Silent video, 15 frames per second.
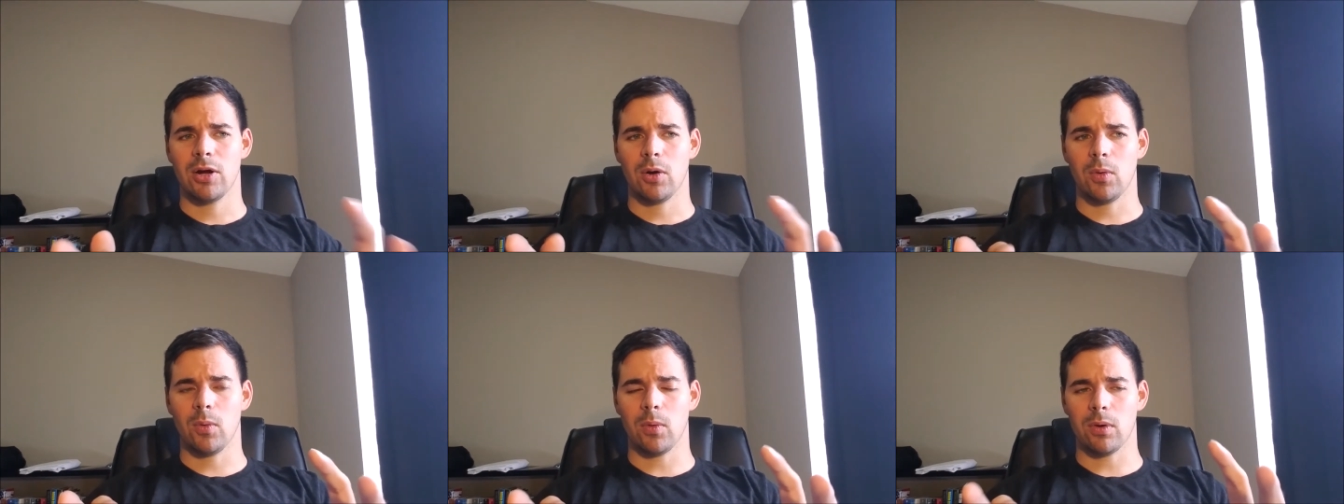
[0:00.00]

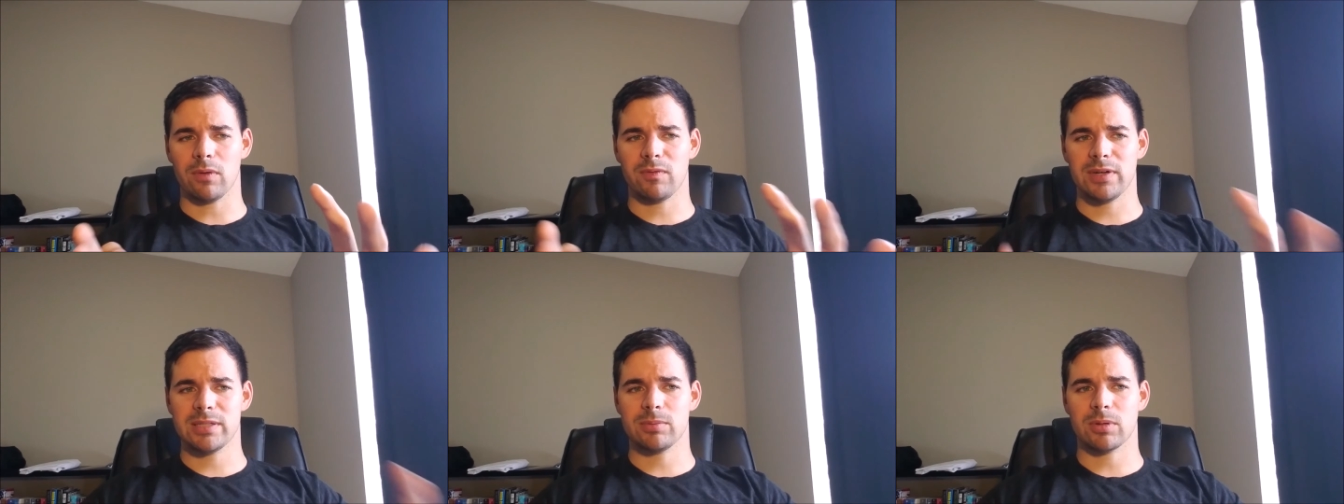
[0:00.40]
or
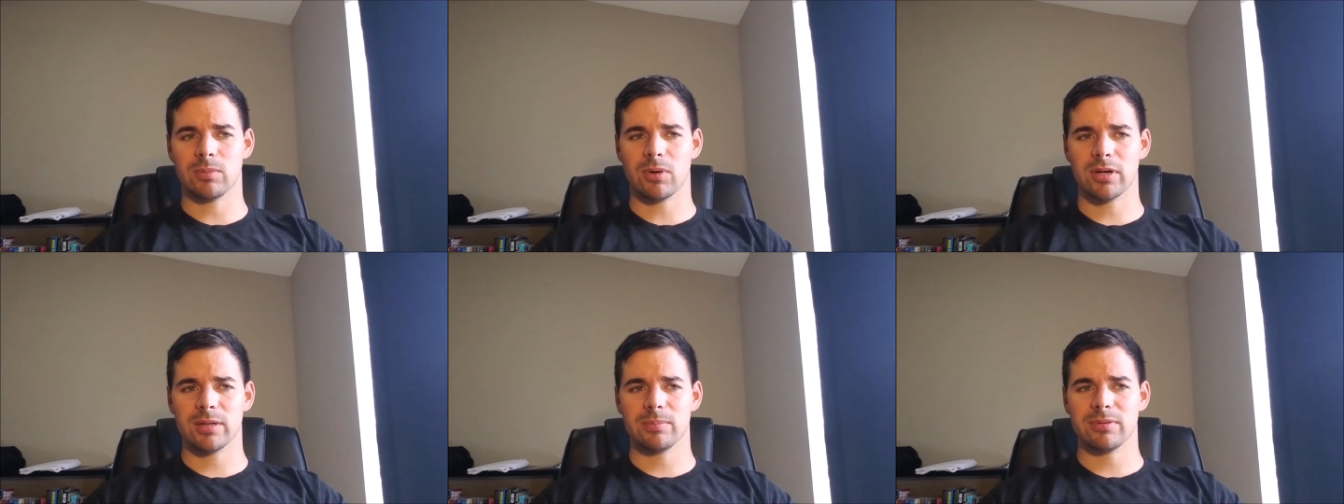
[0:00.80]
Facebook
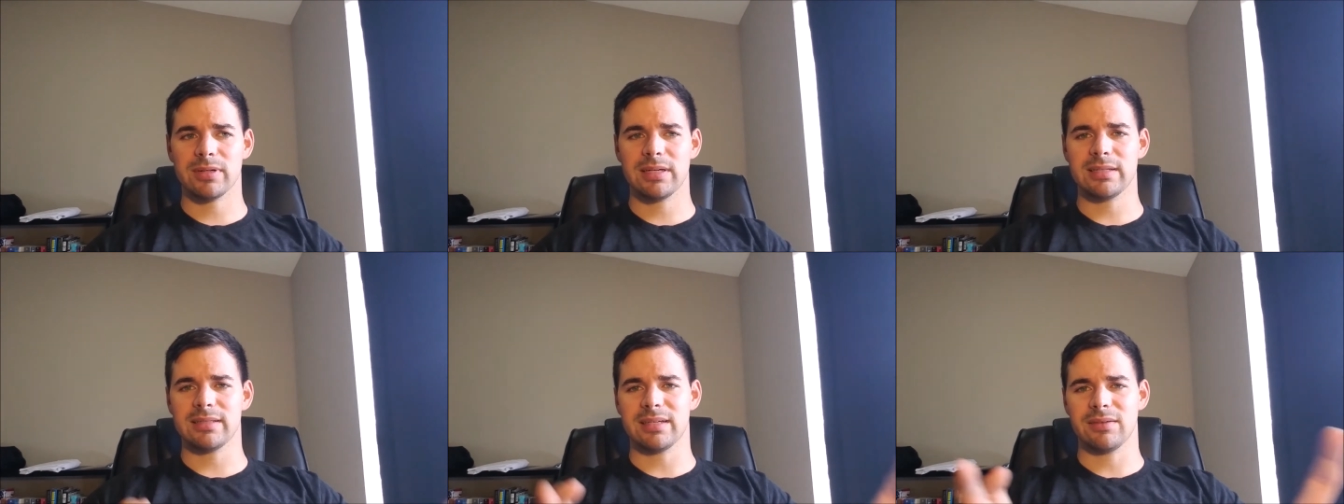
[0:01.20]

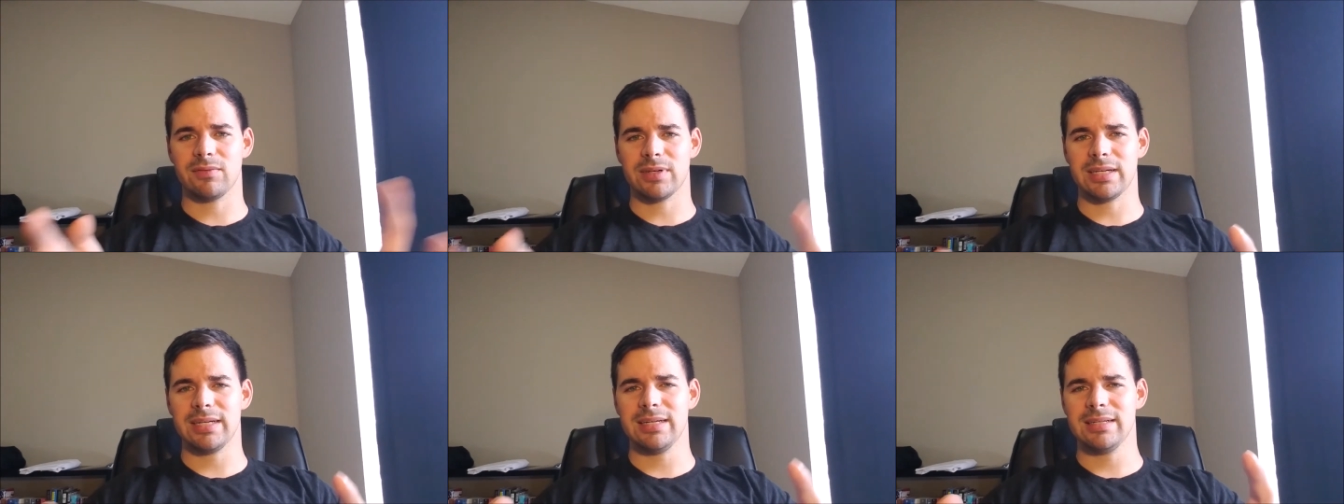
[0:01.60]
Marketplace, and if
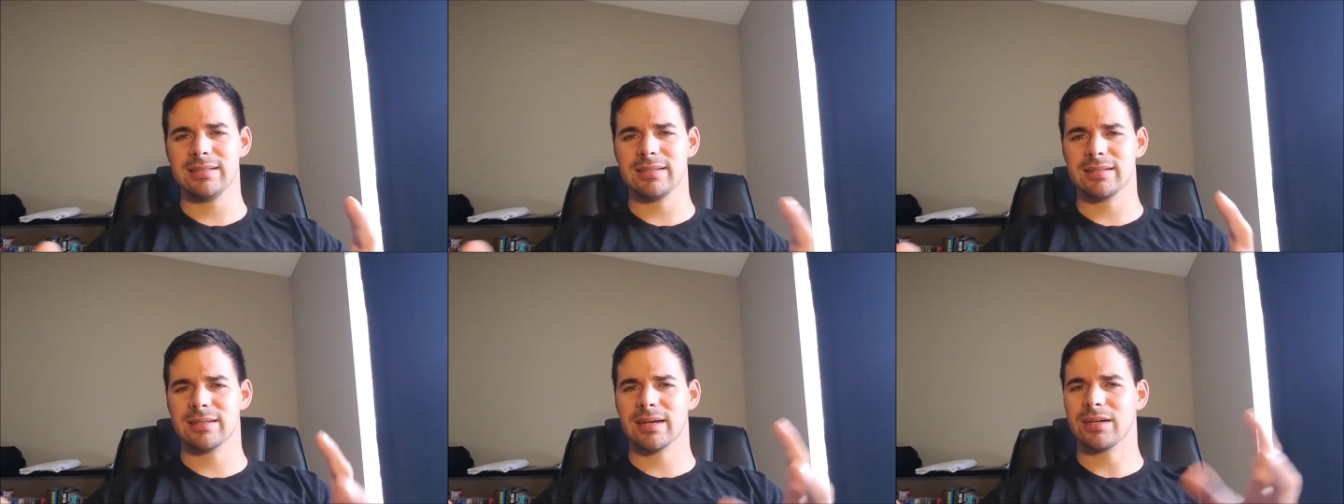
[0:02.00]
it is,
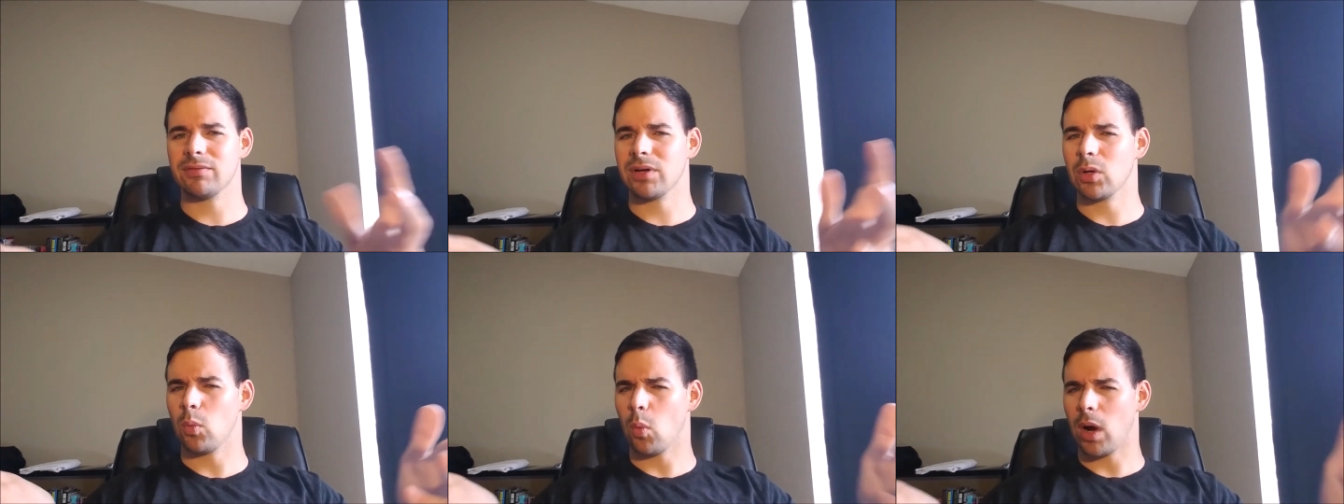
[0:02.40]
it's kind of
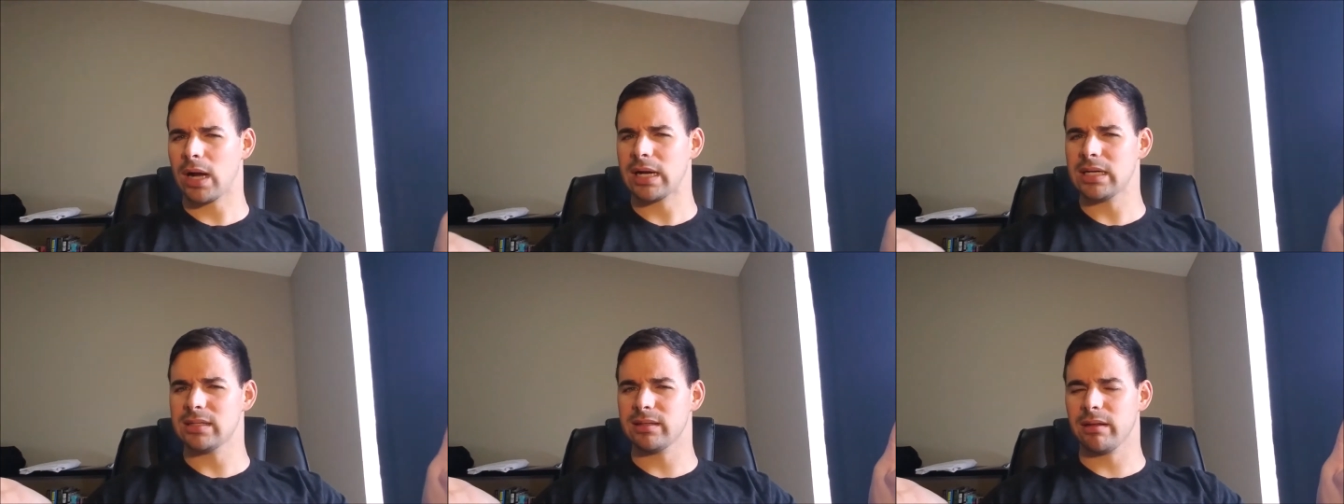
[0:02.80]
like,
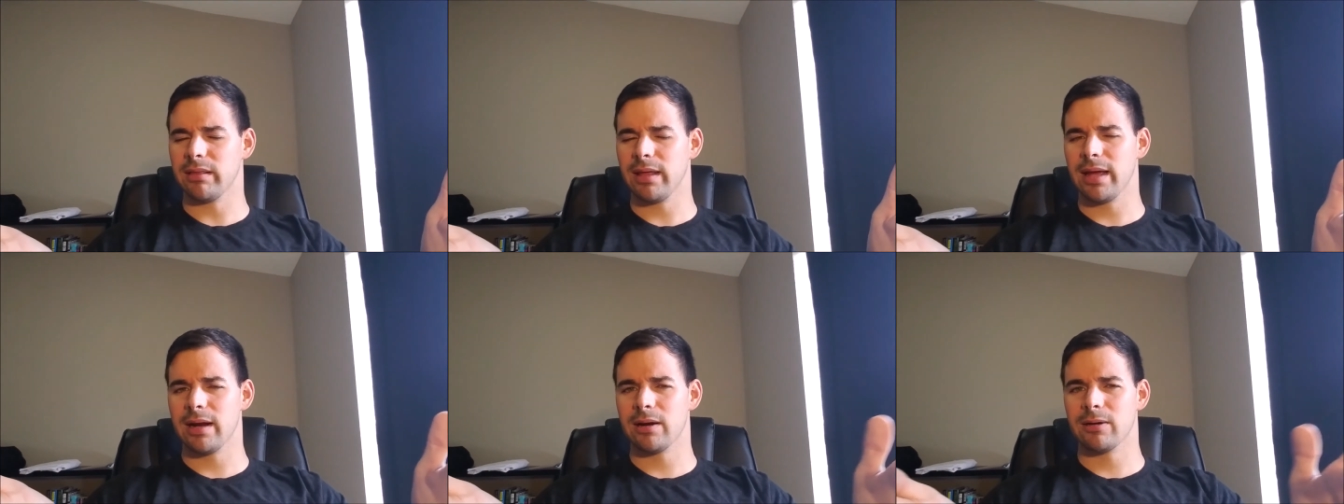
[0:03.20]
why is it
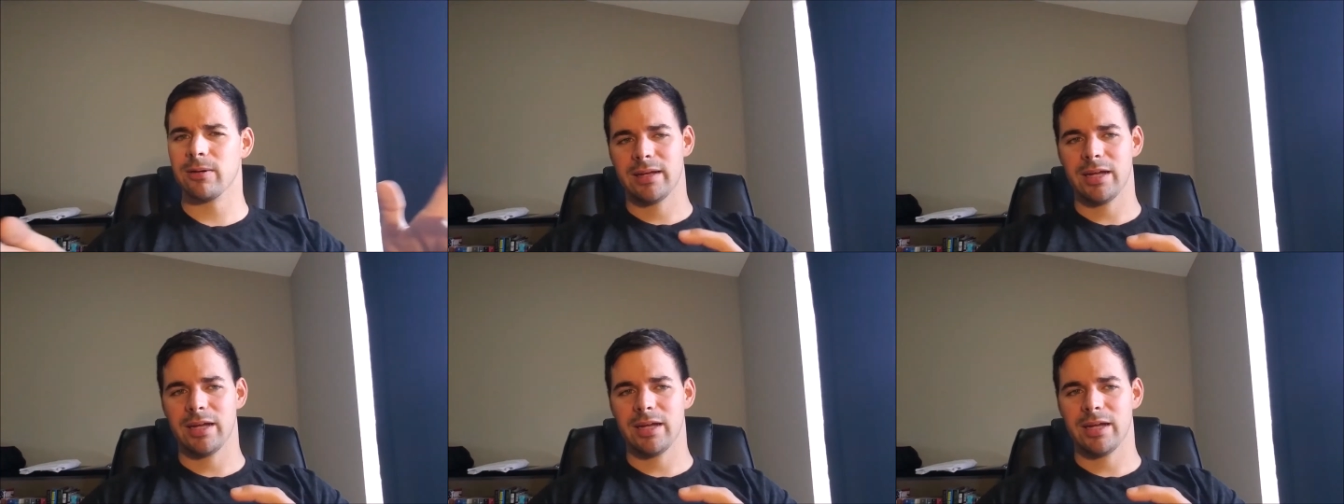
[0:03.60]
there?